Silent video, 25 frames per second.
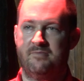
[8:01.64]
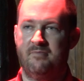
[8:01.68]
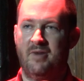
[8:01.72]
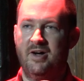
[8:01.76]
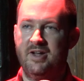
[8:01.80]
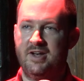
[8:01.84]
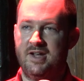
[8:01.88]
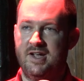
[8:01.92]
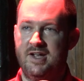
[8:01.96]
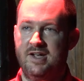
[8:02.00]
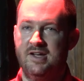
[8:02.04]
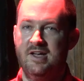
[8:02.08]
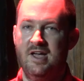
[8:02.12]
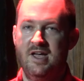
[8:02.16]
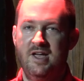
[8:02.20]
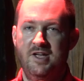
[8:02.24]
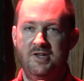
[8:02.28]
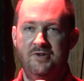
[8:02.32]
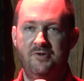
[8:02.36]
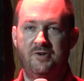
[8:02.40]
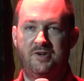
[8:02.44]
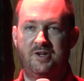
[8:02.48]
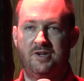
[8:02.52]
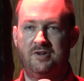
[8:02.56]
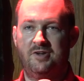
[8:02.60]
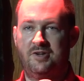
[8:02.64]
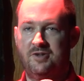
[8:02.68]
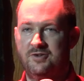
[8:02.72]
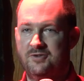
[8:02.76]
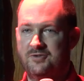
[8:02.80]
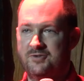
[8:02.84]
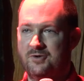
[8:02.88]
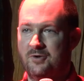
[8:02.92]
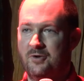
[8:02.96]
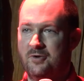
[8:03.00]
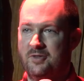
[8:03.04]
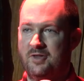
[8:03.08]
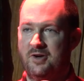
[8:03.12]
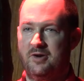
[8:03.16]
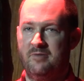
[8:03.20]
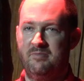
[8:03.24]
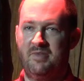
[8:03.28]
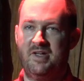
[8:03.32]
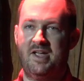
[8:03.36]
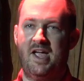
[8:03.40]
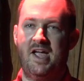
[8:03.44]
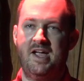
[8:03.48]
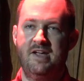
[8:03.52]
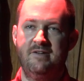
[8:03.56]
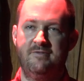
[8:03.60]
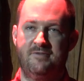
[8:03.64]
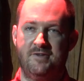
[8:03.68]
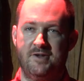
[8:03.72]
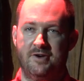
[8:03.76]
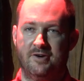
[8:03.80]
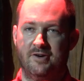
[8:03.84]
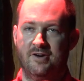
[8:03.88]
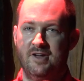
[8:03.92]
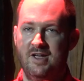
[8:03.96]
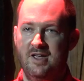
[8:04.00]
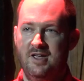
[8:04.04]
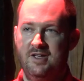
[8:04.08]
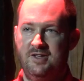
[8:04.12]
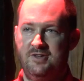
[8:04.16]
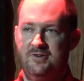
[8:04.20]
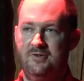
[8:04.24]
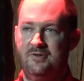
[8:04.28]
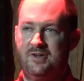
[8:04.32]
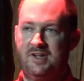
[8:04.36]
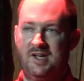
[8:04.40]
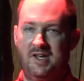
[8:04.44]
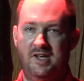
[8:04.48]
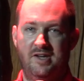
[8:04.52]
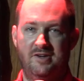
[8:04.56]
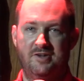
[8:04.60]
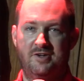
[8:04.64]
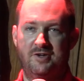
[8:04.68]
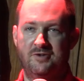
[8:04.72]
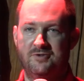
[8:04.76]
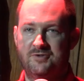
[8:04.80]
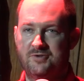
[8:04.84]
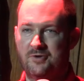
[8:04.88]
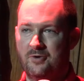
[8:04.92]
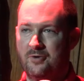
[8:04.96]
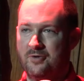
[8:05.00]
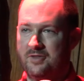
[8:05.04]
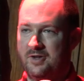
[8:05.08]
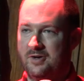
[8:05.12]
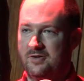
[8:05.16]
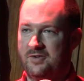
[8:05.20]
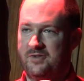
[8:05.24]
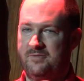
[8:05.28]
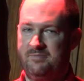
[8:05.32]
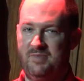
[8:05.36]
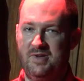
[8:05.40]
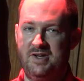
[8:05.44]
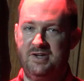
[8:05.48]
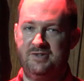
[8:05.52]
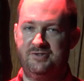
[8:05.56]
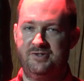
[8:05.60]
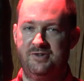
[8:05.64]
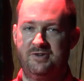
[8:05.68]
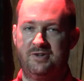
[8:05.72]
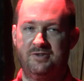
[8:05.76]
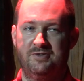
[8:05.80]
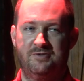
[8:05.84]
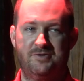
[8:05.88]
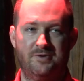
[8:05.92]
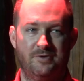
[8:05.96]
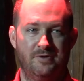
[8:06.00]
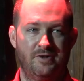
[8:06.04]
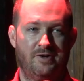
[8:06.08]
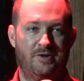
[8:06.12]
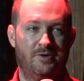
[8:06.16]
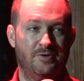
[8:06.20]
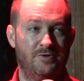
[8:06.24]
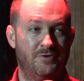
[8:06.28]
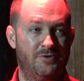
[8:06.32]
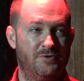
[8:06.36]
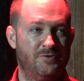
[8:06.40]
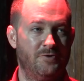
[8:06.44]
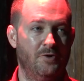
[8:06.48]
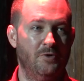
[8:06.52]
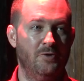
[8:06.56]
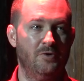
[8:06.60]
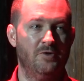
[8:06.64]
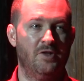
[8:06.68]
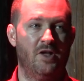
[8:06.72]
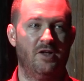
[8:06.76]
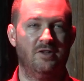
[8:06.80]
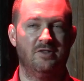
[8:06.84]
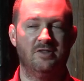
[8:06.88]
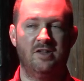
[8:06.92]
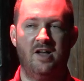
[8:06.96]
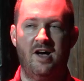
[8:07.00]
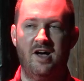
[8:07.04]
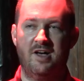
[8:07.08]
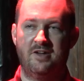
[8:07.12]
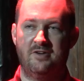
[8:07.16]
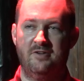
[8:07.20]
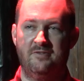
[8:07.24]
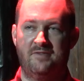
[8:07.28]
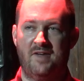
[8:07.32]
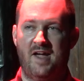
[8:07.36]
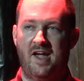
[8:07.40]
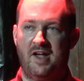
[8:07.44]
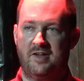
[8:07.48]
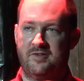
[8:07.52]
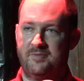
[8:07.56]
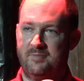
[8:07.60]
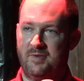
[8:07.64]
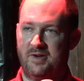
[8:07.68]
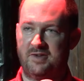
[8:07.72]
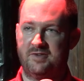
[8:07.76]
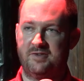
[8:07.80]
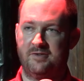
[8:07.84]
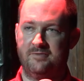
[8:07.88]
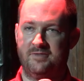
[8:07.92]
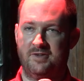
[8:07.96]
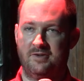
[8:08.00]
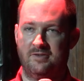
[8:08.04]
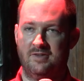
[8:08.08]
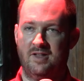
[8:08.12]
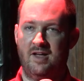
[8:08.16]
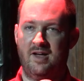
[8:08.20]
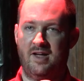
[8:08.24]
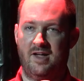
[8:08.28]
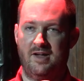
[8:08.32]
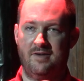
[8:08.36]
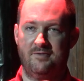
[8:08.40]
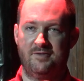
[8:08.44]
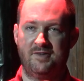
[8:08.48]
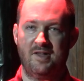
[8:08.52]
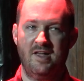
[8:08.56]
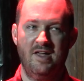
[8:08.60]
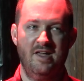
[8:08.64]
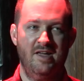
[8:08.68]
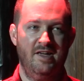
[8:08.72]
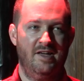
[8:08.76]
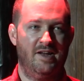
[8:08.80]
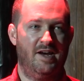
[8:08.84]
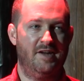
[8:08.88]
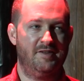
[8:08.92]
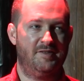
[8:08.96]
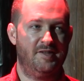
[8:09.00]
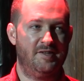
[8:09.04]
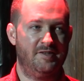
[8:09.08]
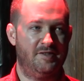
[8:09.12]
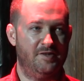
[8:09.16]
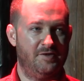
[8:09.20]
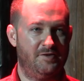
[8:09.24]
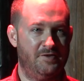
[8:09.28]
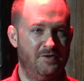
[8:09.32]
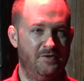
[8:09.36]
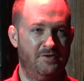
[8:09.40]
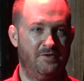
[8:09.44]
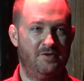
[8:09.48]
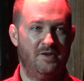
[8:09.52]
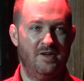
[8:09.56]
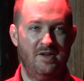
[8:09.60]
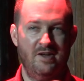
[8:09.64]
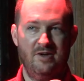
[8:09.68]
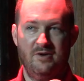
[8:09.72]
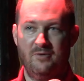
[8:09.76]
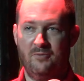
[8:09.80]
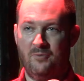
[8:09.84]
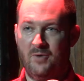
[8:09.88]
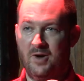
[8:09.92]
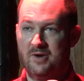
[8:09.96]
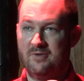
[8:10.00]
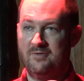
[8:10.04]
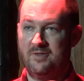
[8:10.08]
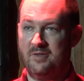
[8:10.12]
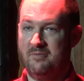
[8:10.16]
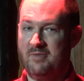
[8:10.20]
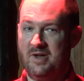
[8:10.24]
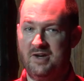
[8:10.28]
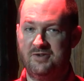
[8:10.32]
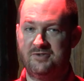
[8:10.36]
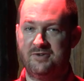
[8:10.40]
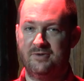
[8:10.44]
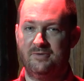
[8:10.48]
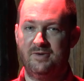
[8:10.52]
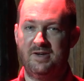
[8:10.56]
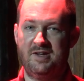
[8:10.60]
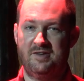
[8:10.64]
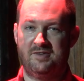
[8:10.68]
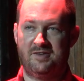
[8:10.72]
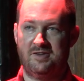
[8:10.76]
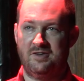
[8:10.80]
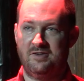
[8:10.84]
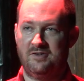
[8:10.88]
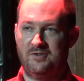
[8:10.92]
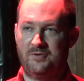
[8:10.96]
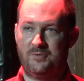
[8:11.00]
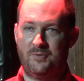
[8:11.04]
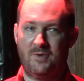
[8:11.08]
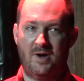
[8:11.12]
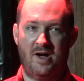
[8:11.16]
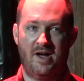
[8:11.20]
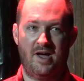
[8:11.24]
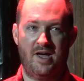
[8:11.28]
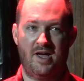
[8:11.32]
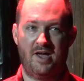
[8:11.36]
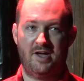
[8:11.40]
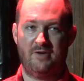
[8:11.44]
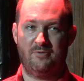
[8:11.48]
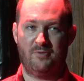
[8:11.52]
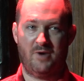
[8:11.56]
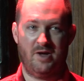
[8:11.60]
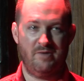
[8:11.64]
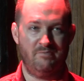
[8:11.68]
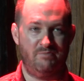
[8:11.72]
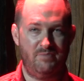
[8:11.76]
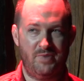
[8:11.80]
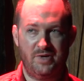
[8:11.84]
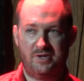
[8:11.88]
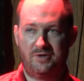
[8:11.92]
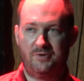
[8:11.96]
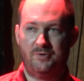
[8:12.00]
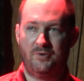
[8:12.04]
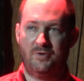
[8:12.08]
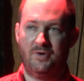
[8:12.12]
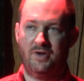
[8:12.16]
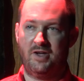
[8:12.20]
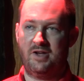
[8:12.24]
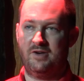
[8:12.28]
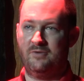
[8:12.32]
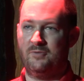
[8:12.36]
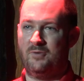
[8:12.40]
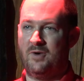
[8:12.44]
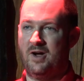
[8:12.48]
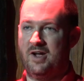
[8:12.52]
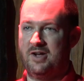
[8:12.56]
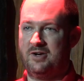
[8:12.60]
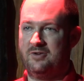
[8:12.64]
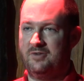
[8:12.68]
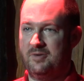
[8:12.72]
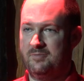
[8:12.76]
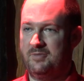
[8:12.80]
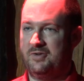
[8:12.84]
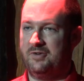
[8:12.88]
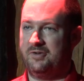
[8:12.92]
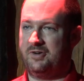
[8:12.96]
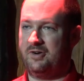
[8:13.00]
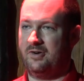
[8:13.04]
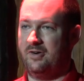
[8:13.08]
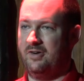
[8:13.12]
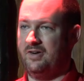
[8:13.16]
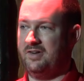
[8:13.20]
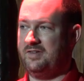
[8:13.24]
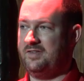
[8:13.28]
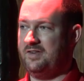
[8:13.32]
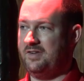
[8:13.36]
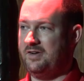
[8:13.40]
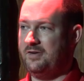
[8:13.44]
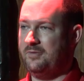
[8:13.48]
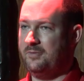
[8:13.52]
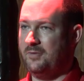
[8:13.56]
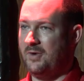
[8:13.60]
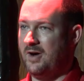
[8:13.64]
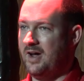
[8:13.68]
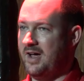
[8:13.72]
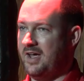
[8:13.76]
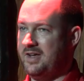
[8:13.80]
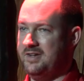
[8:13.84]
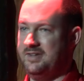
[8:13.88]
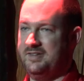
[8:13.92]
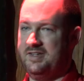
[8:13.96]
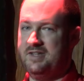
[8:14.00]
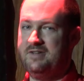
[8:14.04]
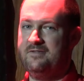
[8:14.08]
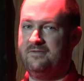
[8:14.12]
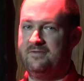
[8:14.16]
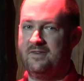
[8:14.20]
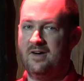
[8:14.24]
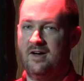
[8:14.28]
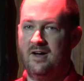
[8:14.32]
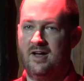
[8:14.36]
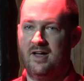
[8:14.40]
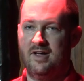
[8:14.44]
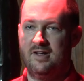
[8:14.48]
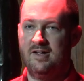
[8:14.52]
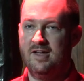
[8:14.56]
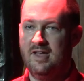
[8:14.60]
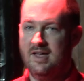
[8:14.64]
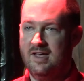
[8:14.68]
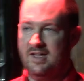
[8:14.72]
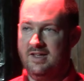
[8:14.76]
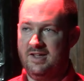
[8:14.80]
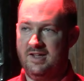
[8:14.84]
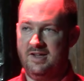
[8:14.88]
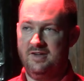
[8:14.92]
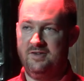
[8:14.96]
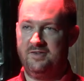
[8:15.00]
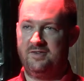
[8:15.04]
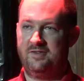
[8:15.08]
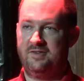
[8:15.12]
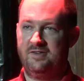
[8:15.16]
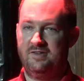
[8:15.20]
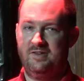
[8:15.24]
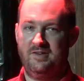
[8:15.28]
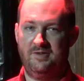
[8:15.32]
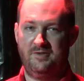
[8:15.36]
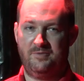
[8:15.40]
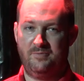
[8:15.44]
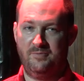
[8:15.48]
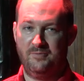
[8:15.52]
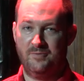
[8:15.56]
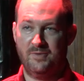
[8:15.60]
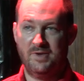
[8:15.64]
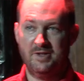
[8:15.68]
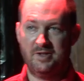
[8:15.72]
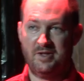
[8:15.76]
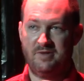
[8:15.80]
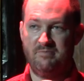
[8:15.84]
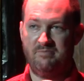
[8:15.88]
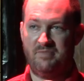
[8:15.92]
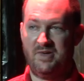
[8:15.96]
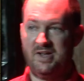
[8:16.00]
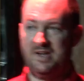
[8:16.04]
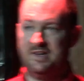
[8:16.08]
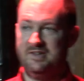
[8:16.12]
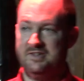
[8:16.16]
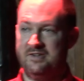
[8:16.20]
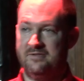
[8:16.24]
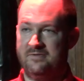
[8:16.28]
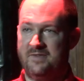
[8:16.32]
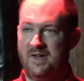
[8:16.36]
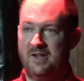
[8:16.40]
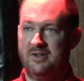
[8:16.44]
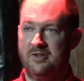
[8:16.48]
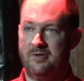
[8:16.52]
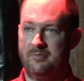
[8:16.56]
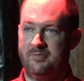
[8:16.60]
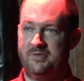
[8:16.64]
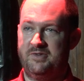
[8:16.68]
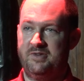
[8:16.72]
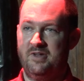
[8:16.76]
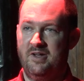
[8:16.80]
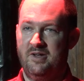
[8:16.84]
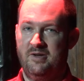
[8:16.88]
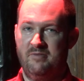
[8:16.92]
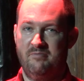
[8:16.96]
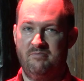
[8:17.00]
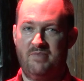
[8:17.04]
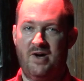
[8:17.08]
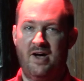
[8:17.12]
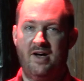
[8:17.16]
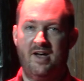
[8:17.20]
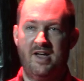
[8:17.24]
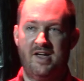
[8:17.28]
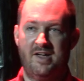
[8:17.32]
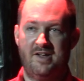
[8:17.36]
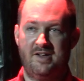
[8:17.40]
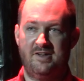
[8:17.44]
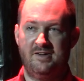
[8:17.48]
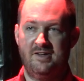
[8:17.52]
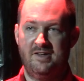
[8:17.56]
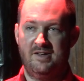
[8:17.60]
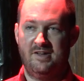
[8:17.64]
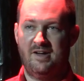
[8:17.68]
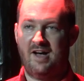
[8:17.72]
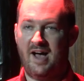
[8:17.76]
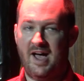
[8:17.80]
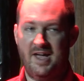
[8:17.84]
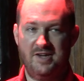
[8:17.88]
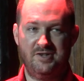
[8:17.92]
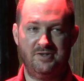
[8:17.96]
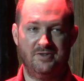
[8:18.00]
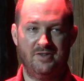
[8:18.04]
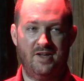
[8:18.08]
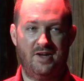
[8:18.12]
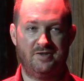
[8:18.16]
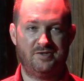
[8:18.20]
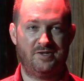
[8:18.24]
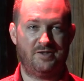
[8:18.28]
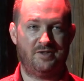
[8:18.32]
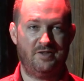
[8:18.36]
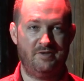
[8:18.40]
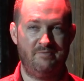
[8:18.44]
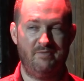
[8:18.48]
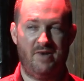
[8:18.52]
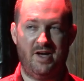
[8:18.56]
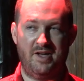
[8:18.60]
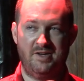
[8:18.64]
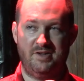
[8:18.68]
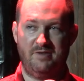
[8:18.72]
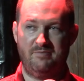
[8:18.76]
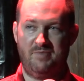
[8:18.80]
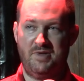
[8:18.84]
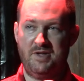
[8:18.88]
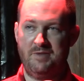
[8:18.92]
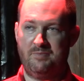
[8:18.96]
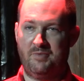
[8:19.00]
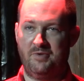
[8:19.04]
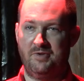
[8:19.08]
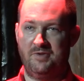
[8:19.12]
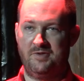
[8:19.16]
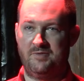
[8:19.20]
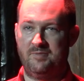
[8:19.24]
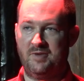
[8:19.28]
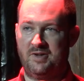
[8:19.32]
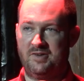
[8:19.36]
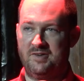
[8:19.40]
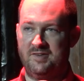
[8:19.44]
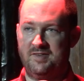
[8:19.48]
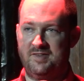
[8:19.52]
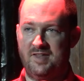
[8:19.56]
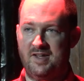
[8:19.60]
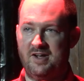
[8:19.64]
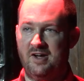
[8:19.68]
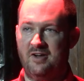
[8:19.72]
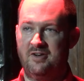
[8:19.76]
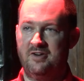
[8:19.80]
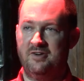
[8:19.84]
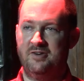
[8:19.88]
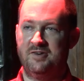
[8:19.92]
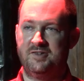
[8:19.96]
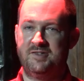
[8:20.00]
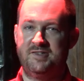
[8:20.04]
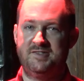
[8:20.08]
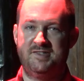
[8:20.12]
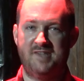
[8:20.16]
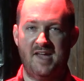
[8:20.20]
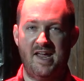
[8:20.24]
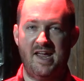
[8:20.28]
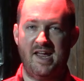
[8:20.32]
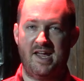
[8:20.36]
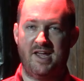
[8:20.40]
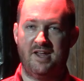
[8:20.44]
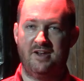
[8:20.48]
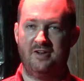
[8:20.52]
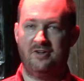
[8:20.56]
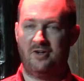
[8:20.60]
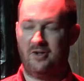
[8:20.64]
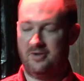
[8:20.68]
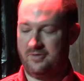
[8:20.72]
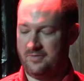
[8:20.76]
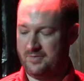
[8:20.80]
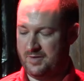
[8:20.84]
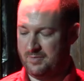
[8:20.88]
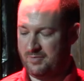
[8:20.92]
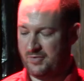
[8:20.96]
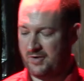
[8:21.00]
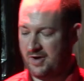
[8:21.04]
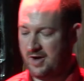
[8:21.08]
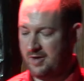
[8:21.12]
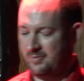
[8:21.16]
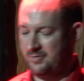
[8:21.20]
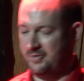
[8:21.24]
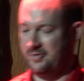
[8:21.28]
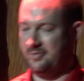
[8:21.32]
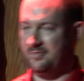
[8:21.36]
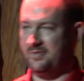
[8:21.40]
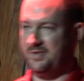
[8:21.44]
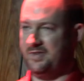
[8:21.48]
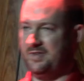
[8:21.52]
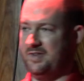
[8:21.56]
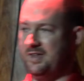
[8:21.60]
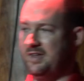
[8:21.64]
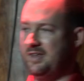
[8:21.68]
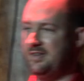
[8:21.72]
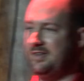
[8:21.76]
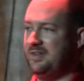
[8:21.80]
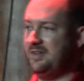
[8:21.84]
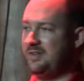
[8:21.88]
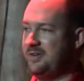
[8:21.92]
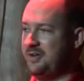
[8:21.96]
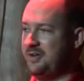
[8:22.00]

money, you can control their behavior, you can control their speech, you can control a lot of aspects of their lives. And I think this is one of the major reasons why Bitcoin, why cryptocurrency, why DeFi is really being developed by ideologically minded people, is because they understand all of the problems that this